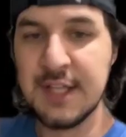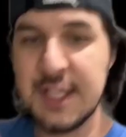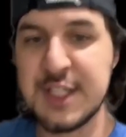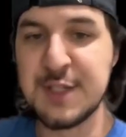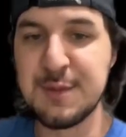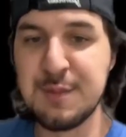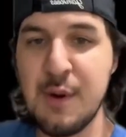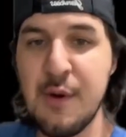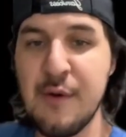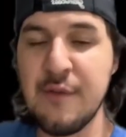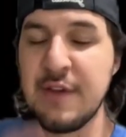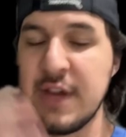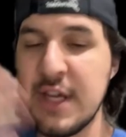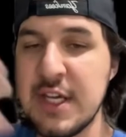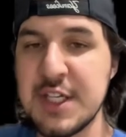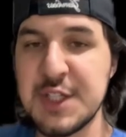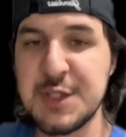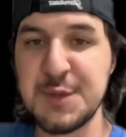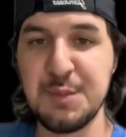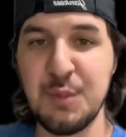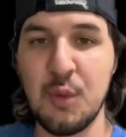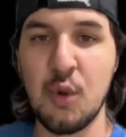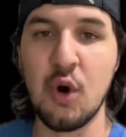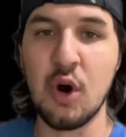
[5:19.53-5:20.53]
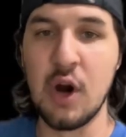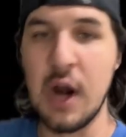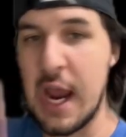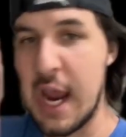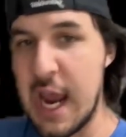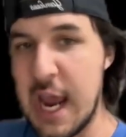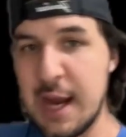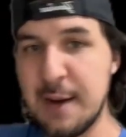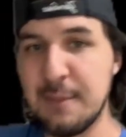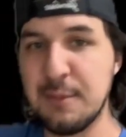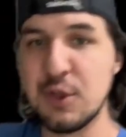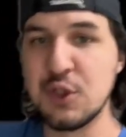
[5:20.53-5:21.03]
movie is more
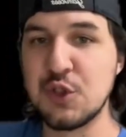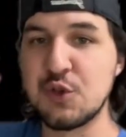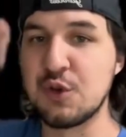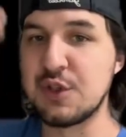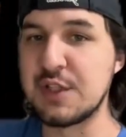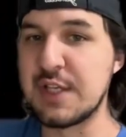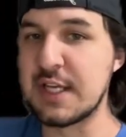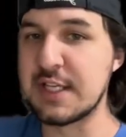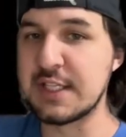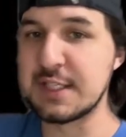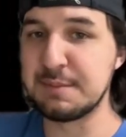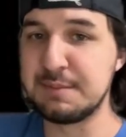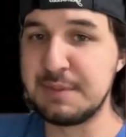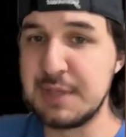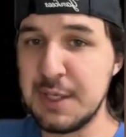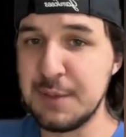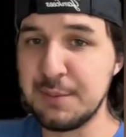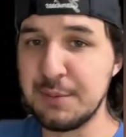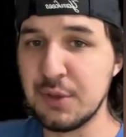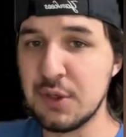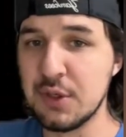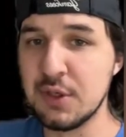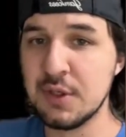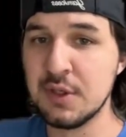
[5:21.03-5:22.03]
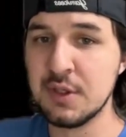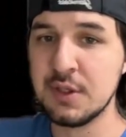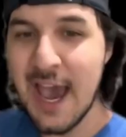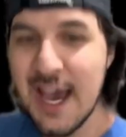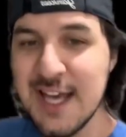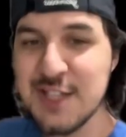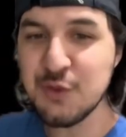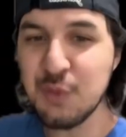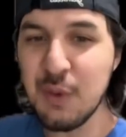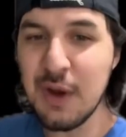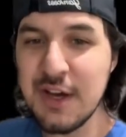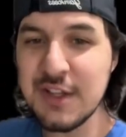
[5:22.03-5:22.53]
animals resenting people, as
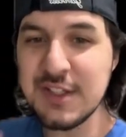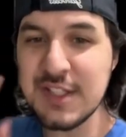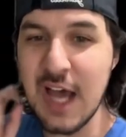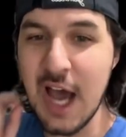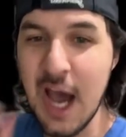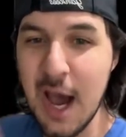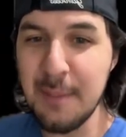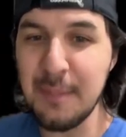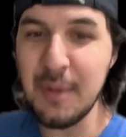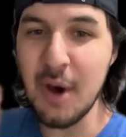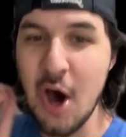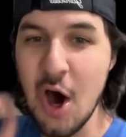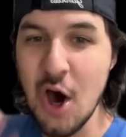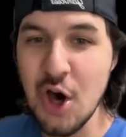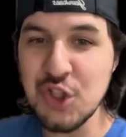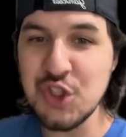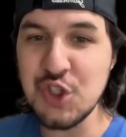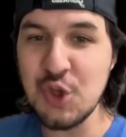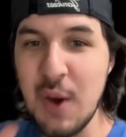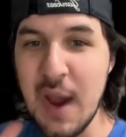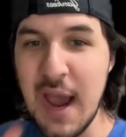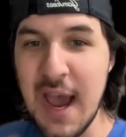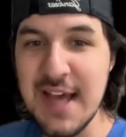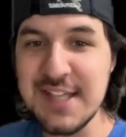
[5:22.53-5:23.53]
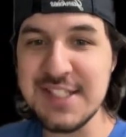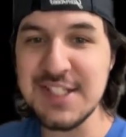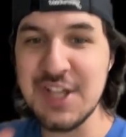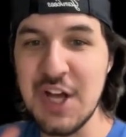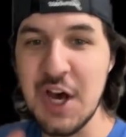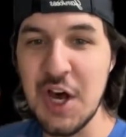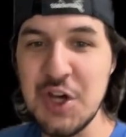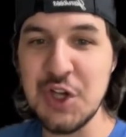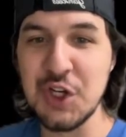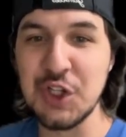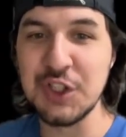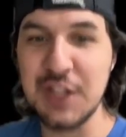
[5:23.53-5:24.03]
well as Up also has an
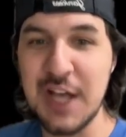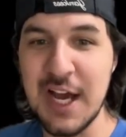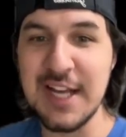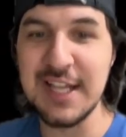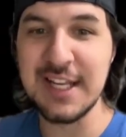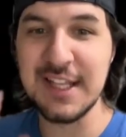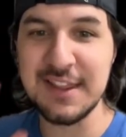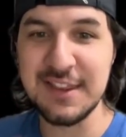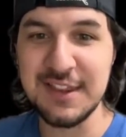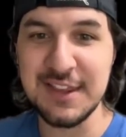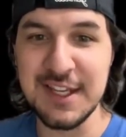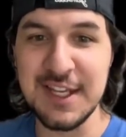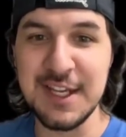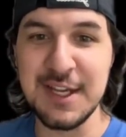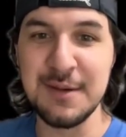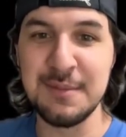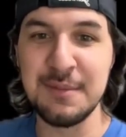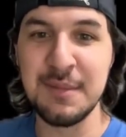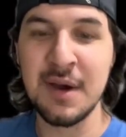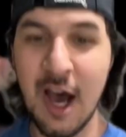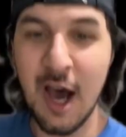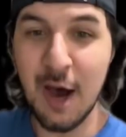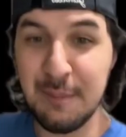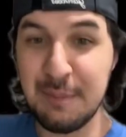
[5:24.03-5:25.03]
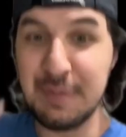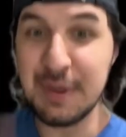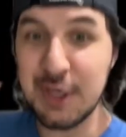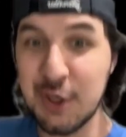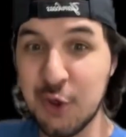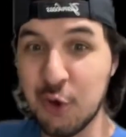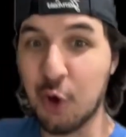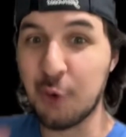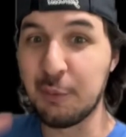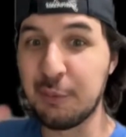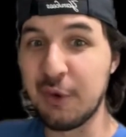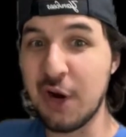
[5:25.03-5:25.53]
underlining theme of big
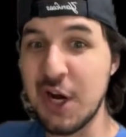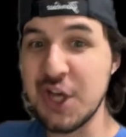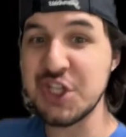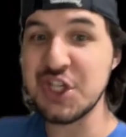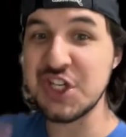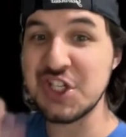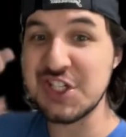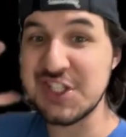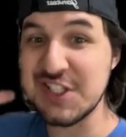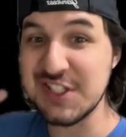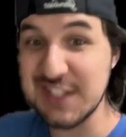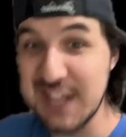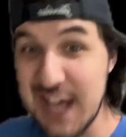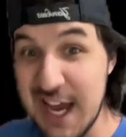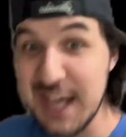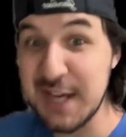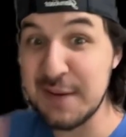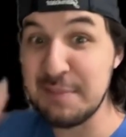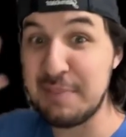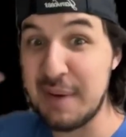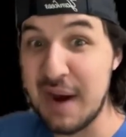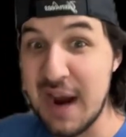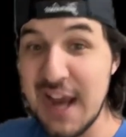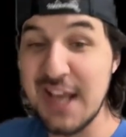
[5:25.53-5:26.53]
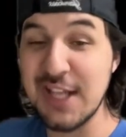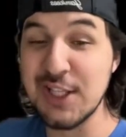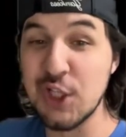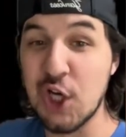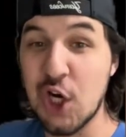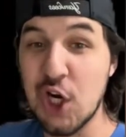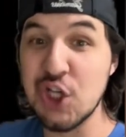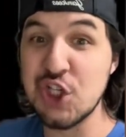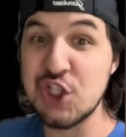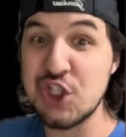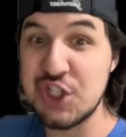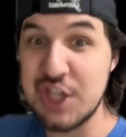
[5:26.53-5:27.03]
corporations like, Buy n
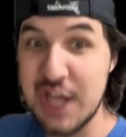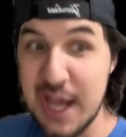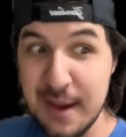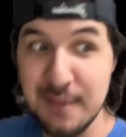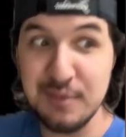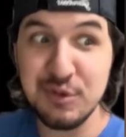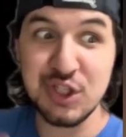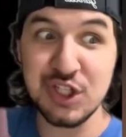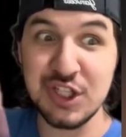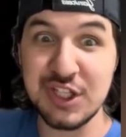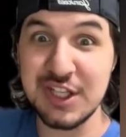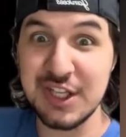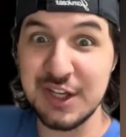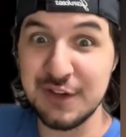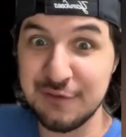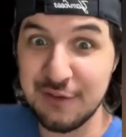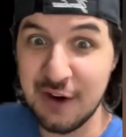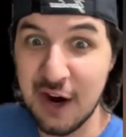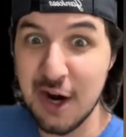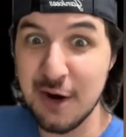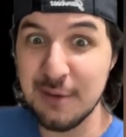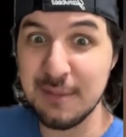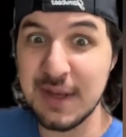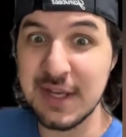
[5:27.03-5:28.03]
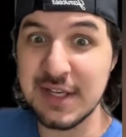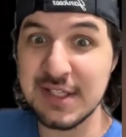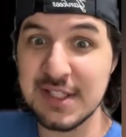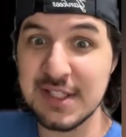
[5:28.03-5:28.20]
Large, damaging the environment.